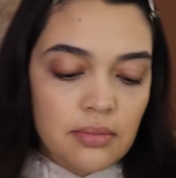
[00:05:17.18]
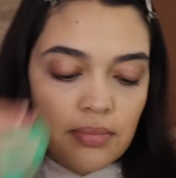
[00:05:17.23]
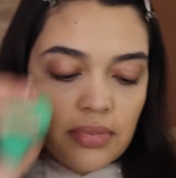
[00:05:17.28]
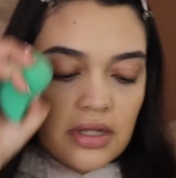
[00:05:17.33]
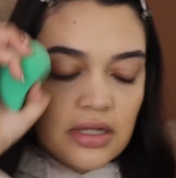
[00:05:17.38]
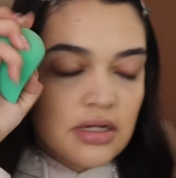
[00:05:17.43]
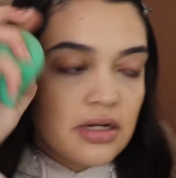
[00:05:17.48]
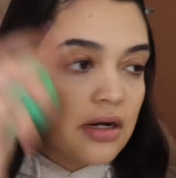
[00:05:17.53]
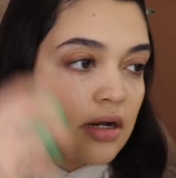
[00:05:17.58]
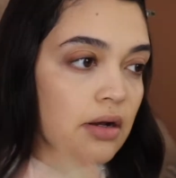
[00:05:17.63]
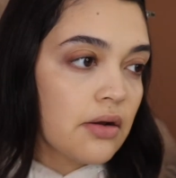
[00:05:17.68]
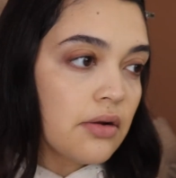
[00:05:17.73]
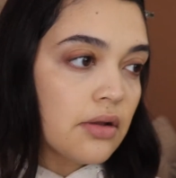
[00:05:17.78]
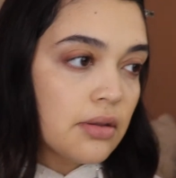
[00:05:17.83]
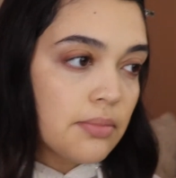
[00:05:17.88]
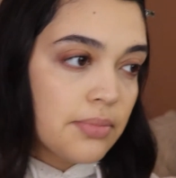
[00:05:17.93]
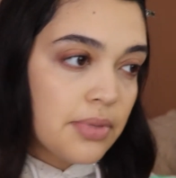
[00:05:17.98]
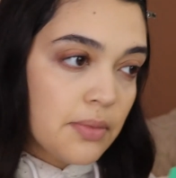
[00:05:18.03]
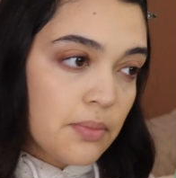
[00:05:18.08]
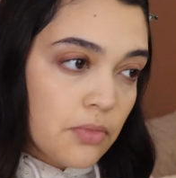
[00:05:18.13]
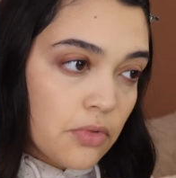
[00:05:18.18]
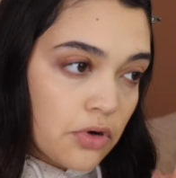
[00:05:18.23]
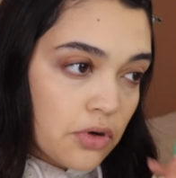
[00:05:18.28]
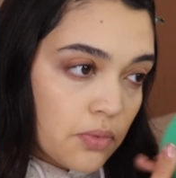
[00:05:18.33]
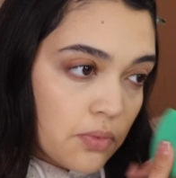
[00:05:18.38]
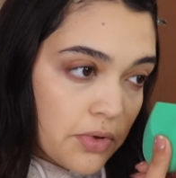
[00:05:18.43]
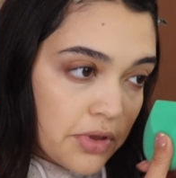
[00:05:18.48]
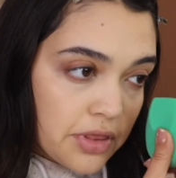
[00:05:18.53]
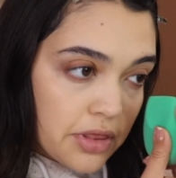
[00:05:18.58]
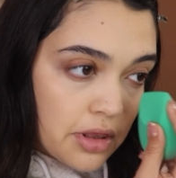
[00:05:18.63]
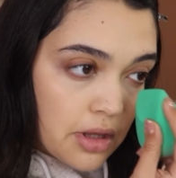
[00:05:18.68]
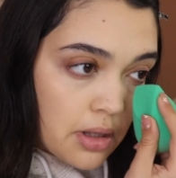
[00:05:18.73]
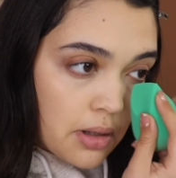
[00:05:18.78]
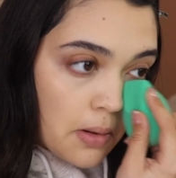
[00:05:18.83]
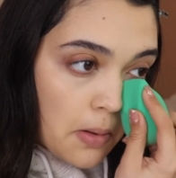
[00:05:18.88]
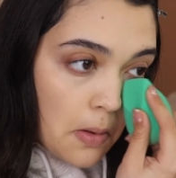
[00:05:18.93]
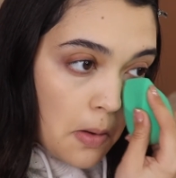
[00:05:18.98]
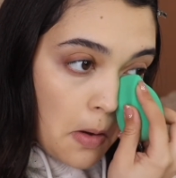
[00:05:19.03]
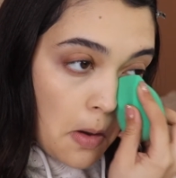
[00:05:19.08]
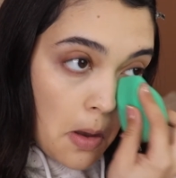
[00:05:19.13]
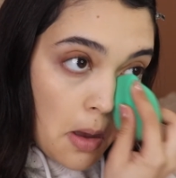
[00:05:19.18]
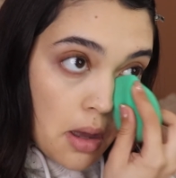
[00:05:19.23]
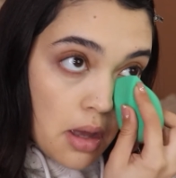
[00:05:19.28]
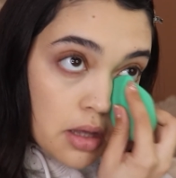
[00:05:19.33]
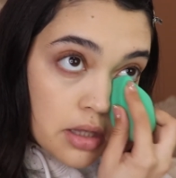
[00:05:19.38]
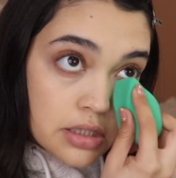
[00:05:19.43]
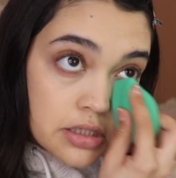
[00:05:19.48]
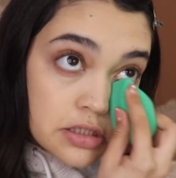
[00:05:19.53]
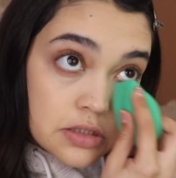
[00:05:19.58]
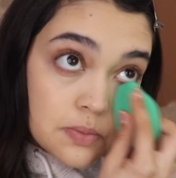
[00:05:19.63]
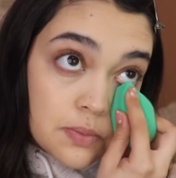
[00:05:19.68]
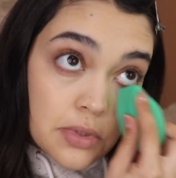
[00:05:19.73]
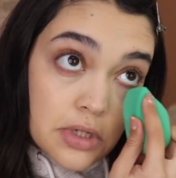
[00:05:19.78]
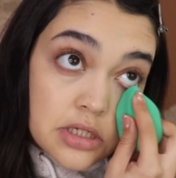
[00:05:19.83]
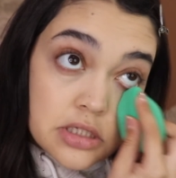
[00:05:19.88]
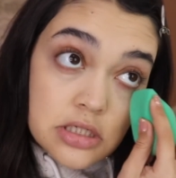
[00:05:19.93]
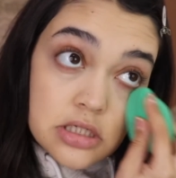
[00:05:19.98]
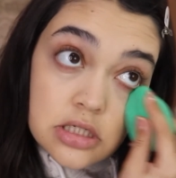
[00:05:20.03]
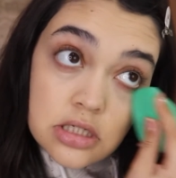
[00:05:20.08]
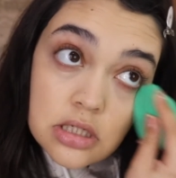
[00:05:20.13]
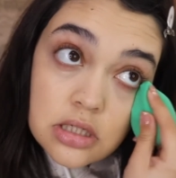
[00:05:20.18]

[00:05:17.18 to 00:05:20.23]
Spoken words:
blend it out a bit more with the sponge.